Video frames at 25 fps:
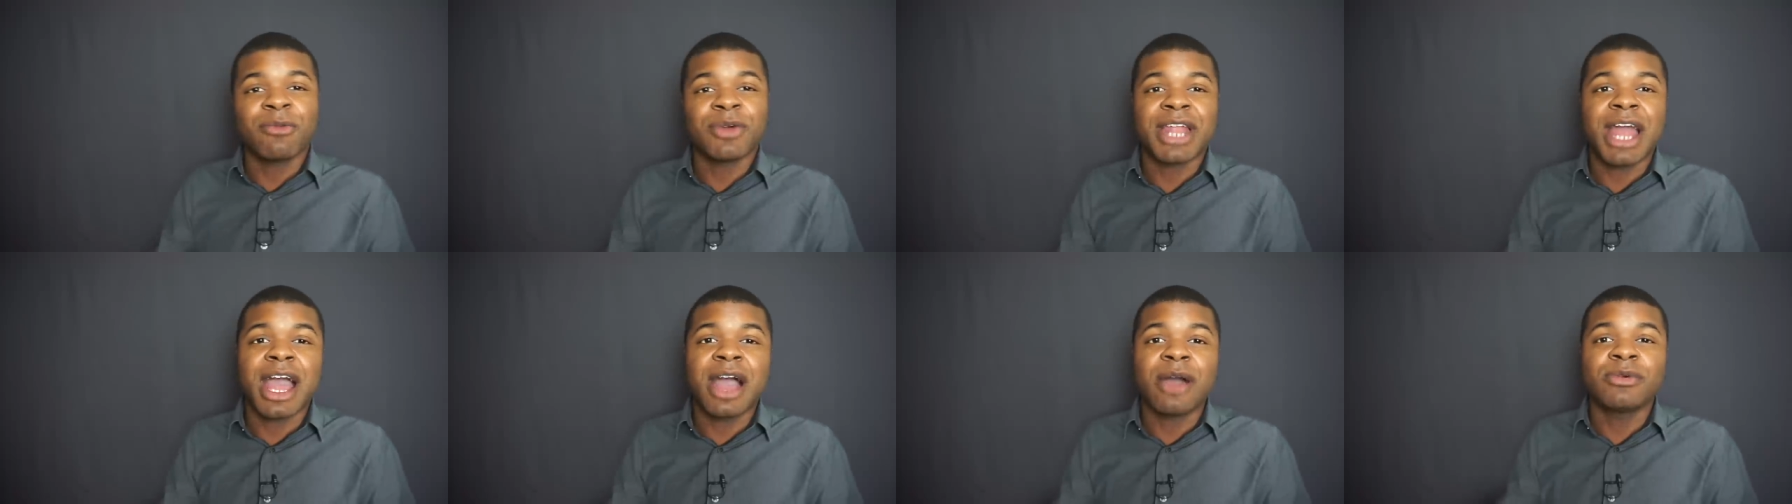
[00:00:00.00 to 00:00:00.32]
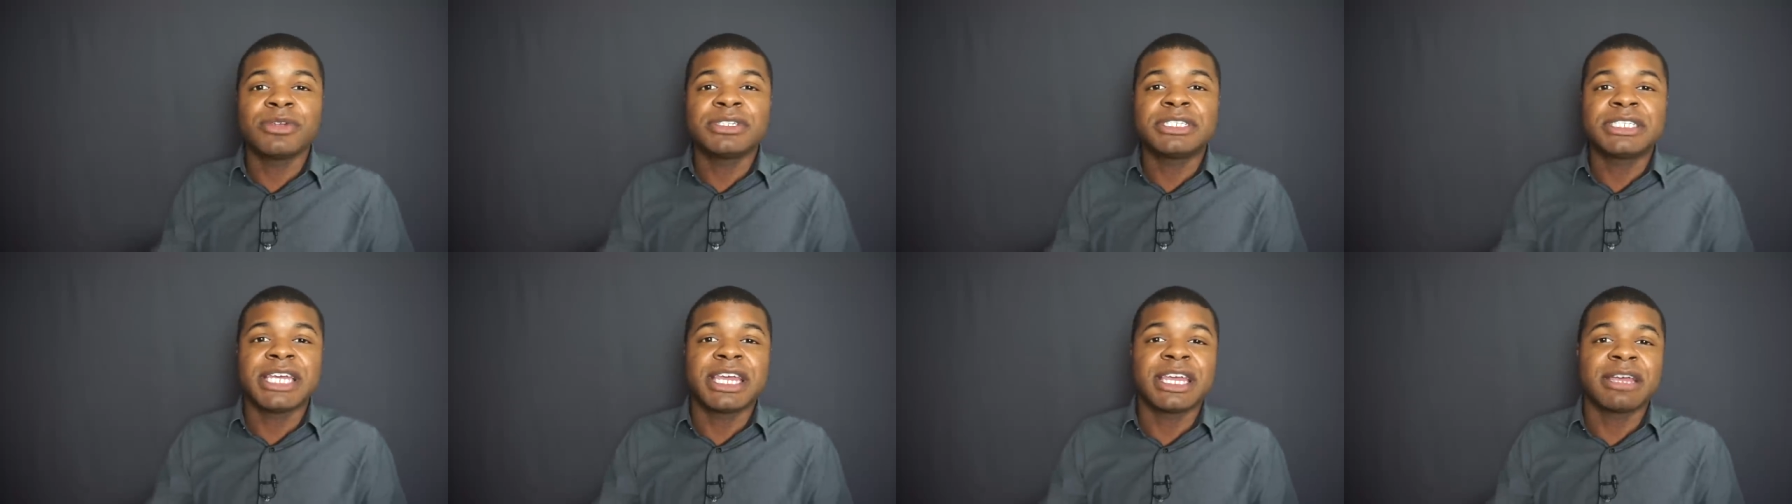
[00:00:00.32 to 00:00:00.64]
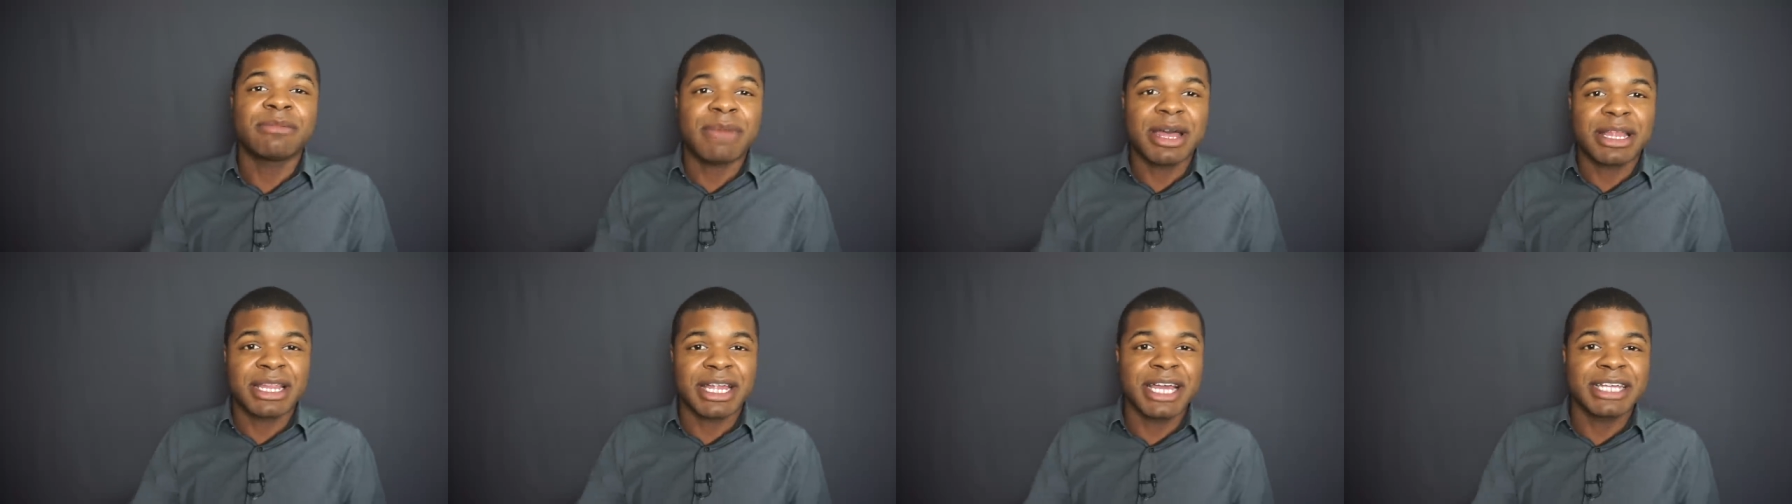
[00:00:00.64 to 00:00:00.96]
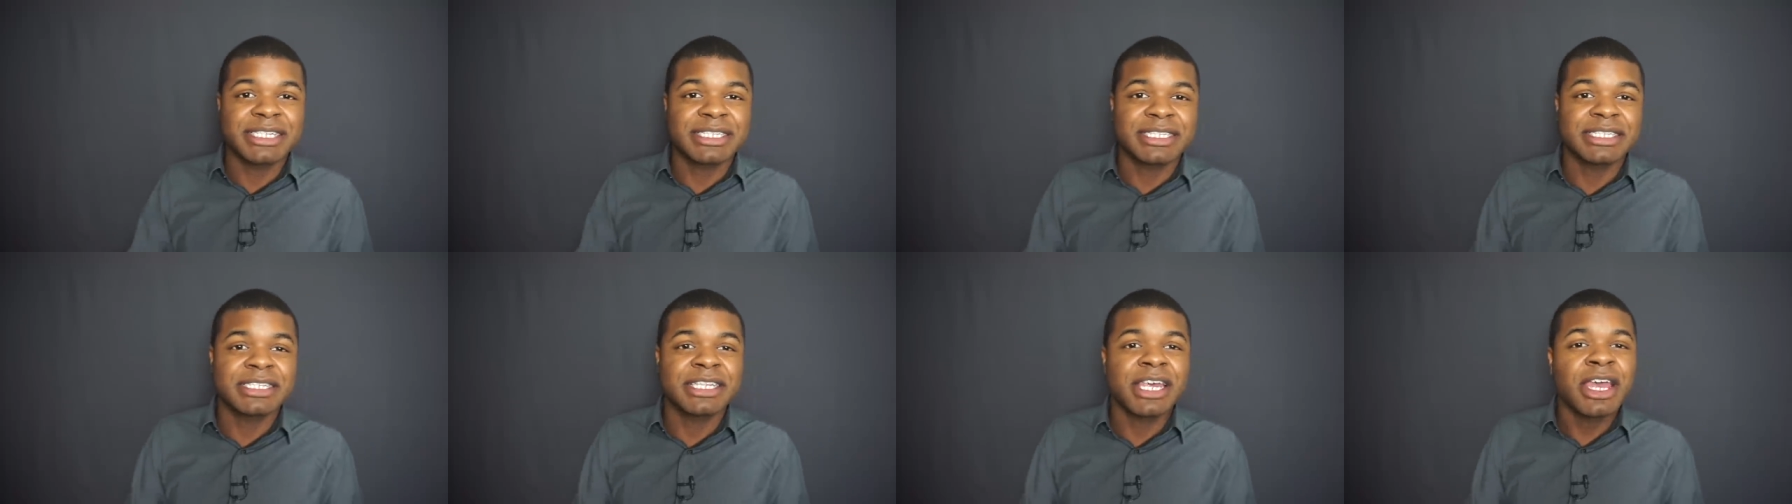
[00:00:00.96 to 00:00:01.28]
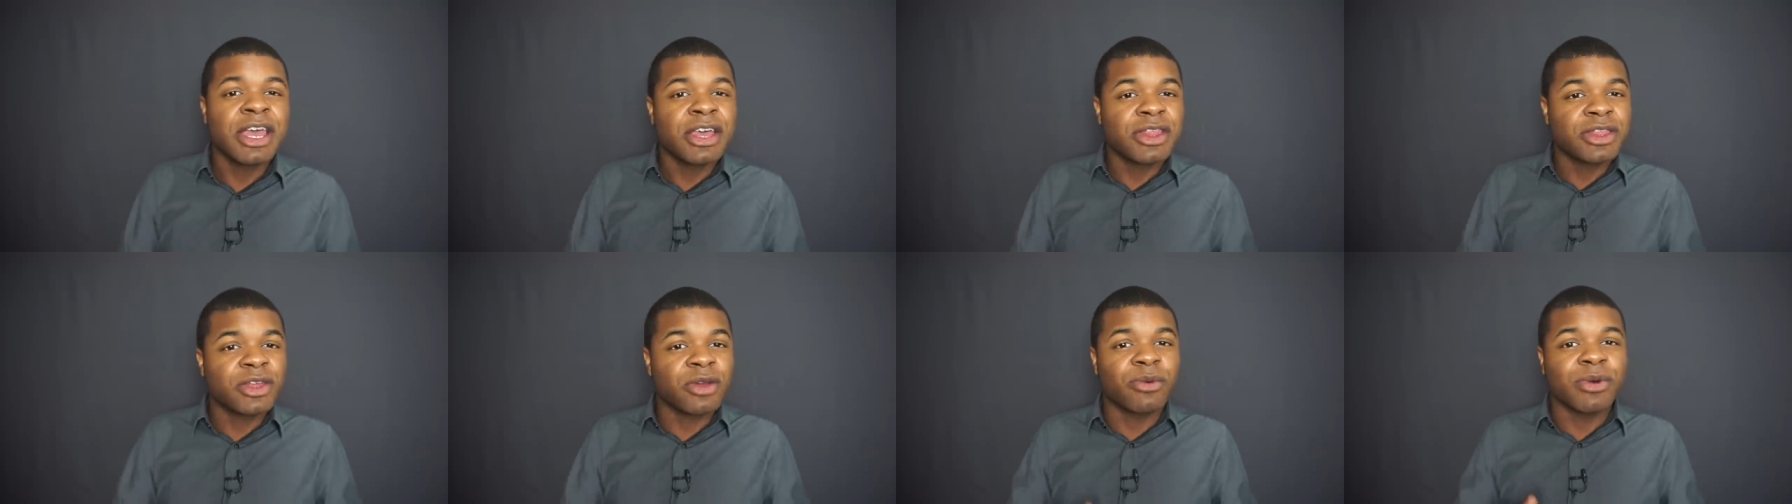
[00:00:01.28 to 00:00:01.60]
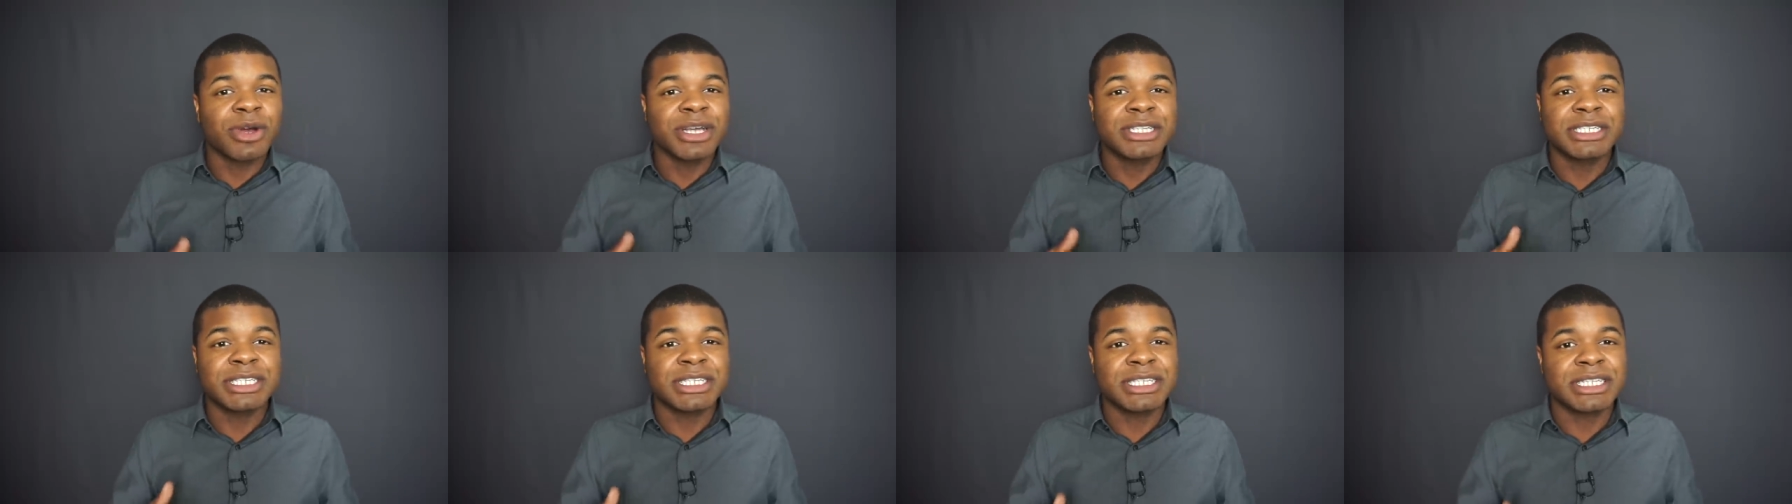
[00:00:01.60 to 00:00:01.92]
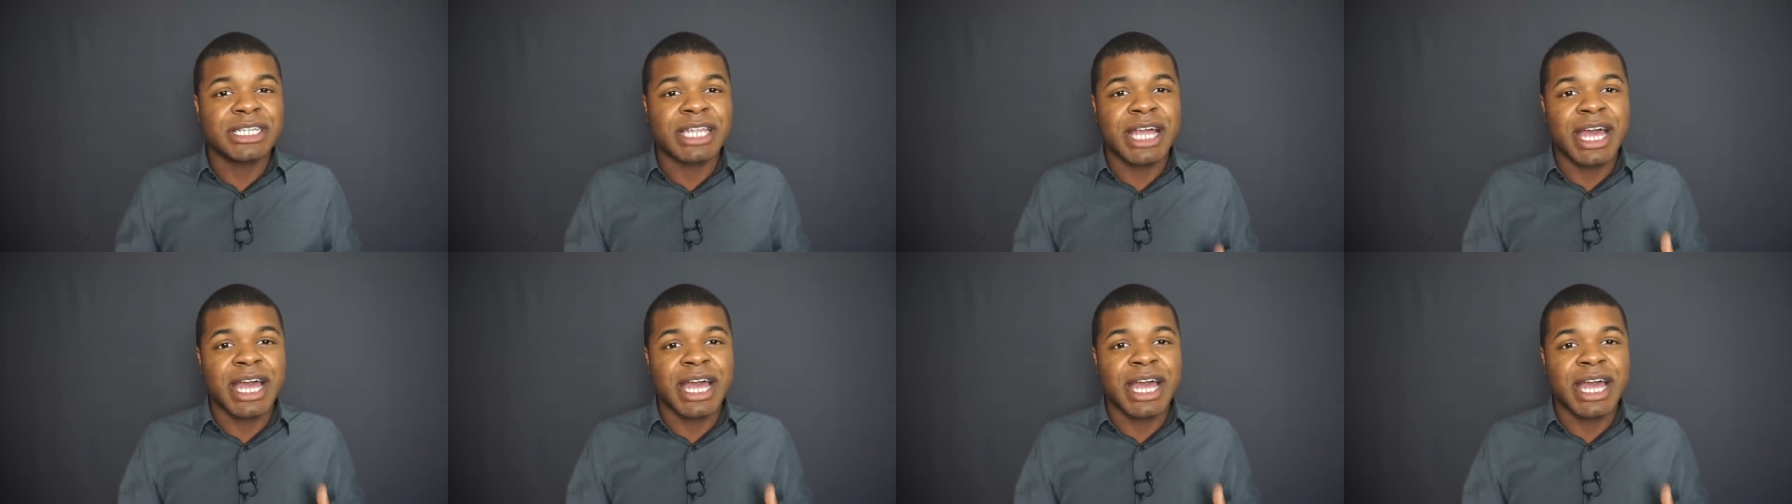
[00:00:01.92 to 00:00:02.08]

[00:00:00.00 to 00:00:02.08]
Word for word: when I was taking my license, there wasn't